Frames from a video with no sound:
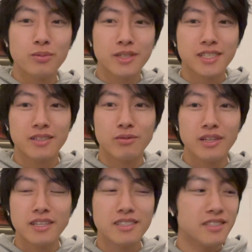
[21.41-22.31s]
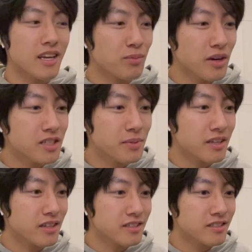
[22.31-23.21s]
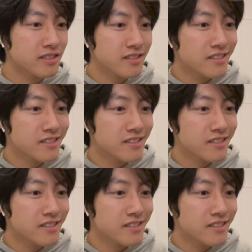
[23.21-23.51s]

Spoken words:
which really isn't saying much because